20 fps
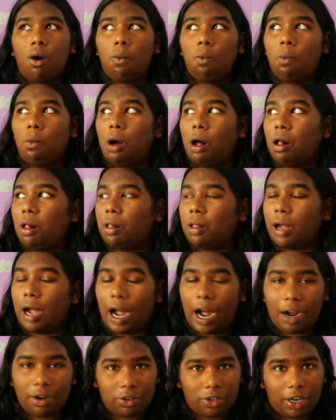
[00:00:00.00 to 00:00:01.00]
Well,
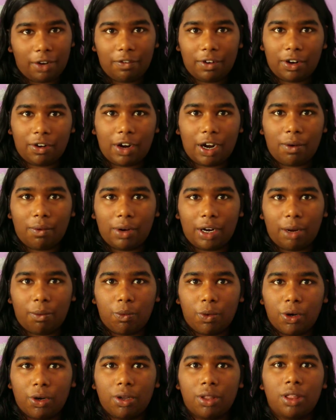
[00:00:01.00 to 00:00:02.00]
how do I figure out what
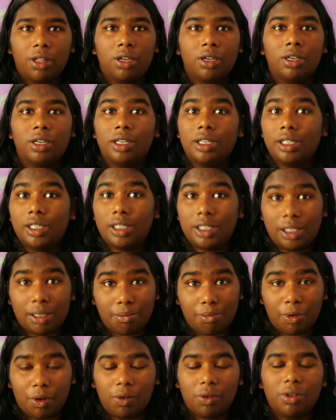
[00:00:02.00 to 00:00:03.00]
I'm worth?
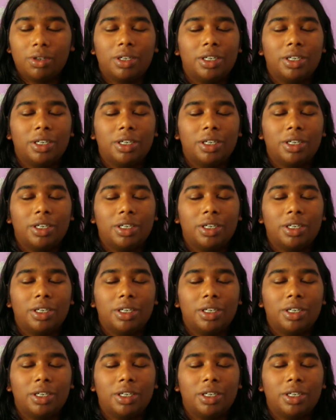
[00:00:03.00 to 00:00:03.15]
Simple.